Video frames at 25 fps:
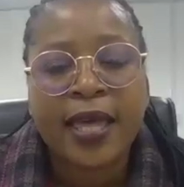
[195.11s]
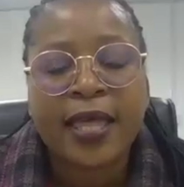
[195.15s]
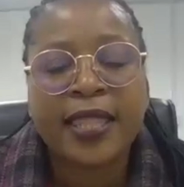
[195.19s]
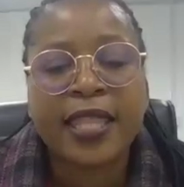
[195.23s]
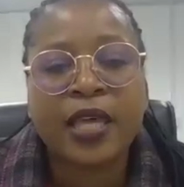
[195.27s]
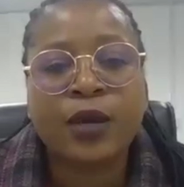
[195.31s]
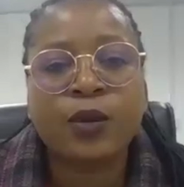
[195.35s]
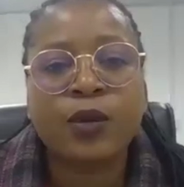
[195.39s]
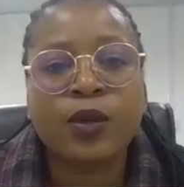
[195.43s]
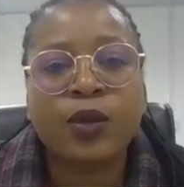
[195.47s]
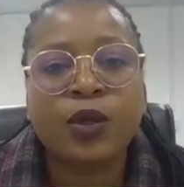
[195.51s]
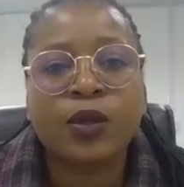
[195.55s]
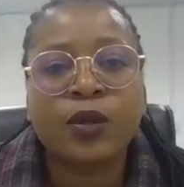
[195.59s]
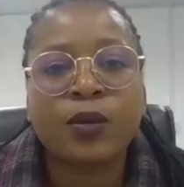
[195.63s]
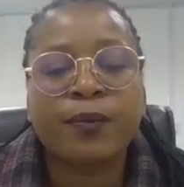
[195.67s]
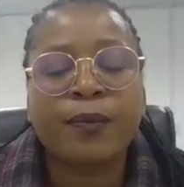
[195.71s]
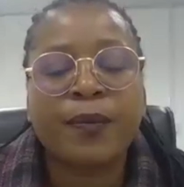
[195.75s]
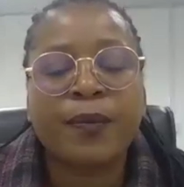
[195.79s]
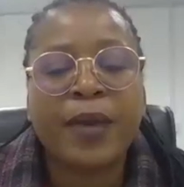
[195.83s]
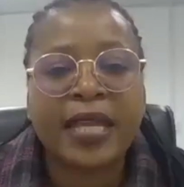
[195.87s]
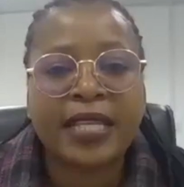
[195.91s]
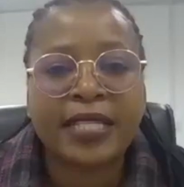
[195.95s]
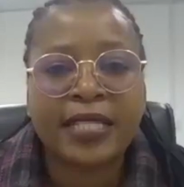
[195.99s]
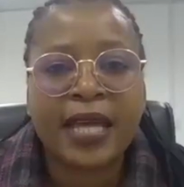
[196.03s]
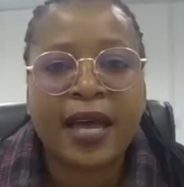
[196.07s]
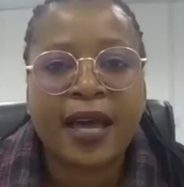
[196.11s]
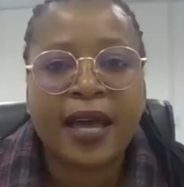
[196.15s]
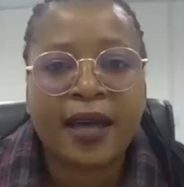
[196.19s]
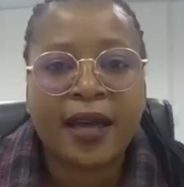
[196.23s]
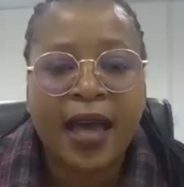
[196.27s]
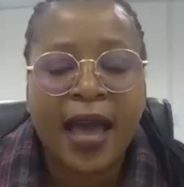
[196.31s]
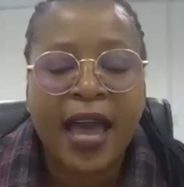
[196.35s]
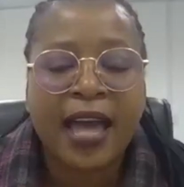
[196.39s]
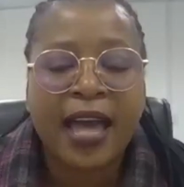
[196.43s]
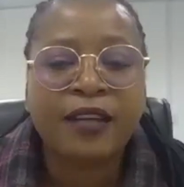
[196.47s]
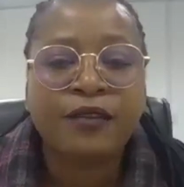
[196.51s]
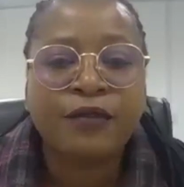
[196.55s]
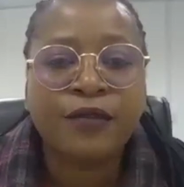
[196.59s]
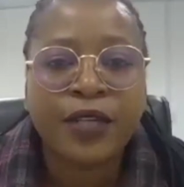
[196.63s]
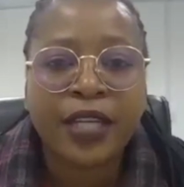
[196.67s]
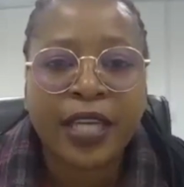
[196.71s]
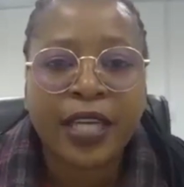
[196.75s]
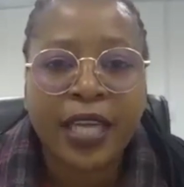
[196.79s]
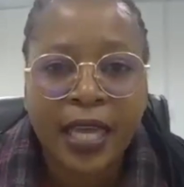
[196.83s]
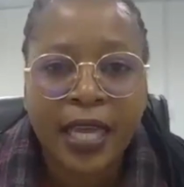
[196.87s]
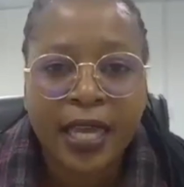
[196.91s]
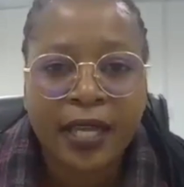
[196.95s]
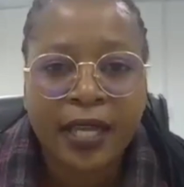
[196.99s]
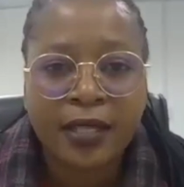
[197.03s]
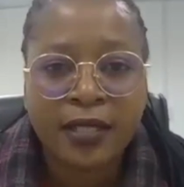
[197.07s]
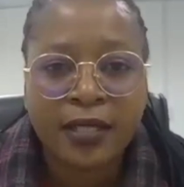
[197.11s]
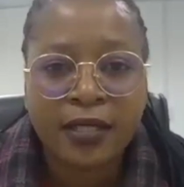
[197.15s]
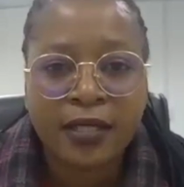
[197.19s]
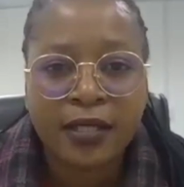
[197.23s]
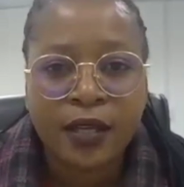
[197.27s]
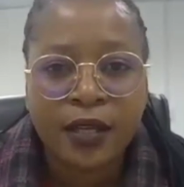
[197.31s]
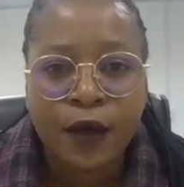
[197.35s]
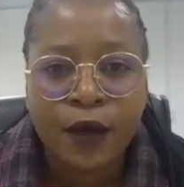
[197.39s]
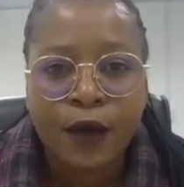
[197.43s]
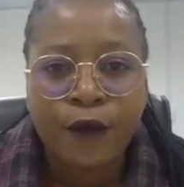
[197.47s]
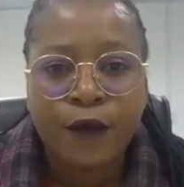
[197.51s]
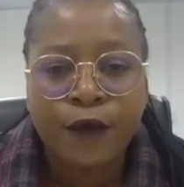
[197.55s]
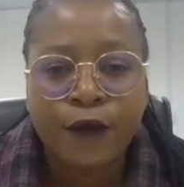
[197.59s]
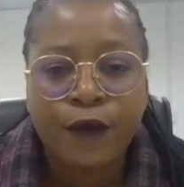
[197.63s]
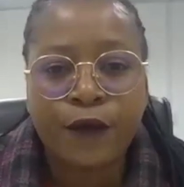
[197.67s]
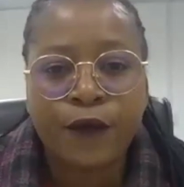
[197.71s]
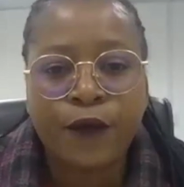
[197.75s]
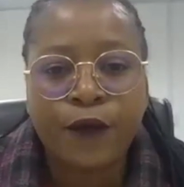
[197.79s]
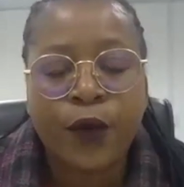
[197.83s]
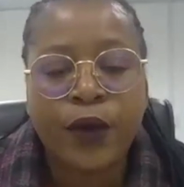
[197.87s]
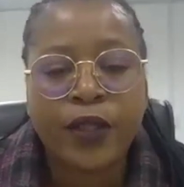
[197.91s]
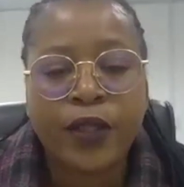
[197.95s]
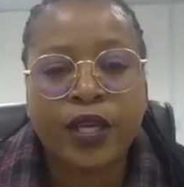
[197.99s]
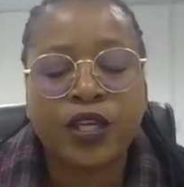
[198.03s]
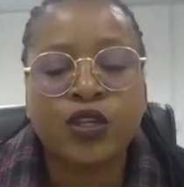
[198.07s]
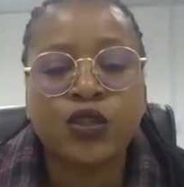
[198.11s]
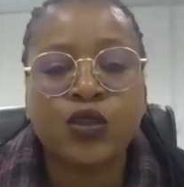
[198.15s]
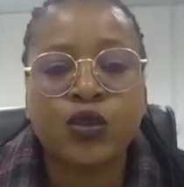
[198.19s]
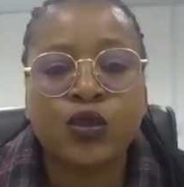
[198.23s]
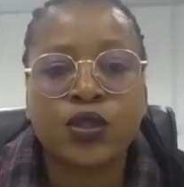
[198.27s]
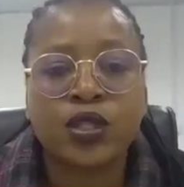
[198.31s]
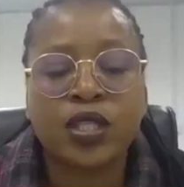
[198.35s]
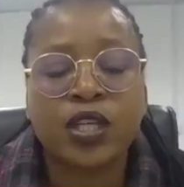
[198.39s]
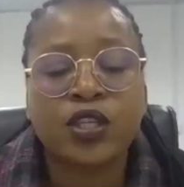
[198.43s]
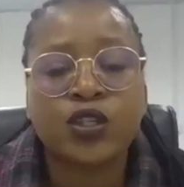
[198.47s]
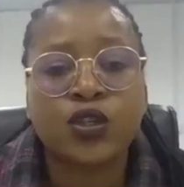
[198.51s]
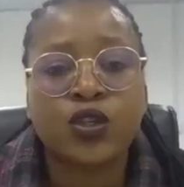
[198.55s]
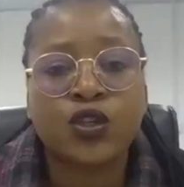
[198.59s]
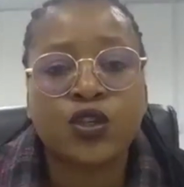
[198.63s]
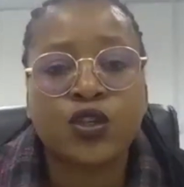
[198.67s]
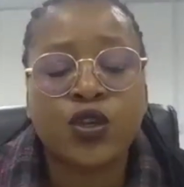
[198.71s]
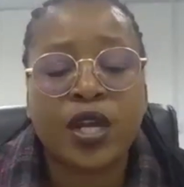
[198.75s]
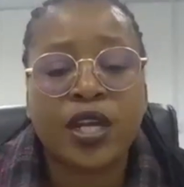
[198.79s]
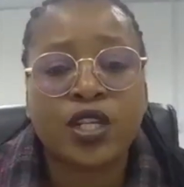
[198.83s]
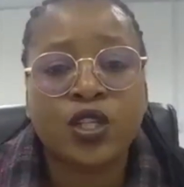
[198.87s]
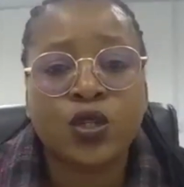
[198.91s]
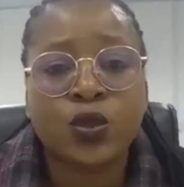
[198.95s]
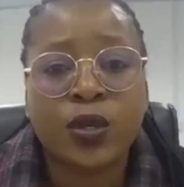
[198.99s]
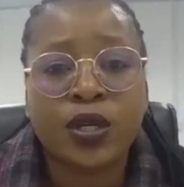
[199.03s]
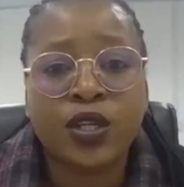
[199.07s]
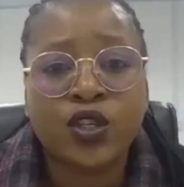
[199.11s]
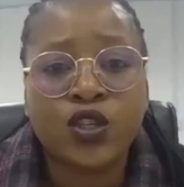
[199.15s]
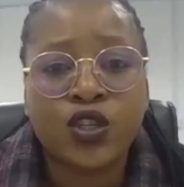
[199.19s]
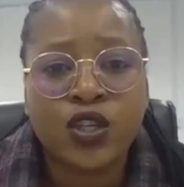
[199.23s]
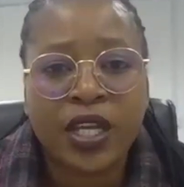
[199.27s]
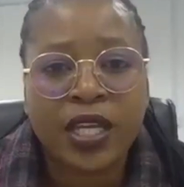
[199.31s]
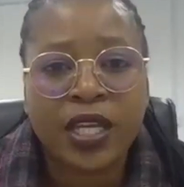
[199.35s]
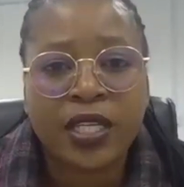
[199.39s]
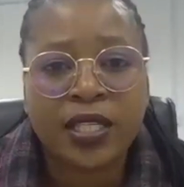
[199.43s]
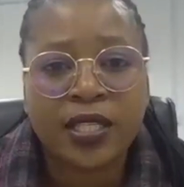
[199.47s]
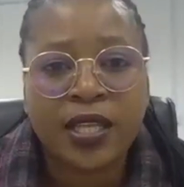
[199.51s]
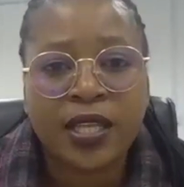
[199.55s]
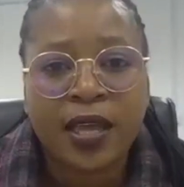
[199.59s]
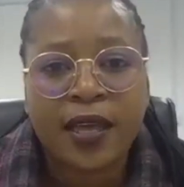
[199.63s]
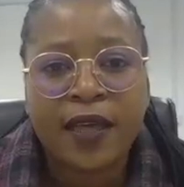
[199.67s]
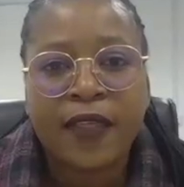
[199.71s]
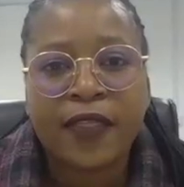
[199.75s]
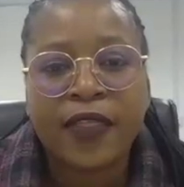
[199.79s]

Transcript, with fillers: they will better advocate for the issues that you're trying to address.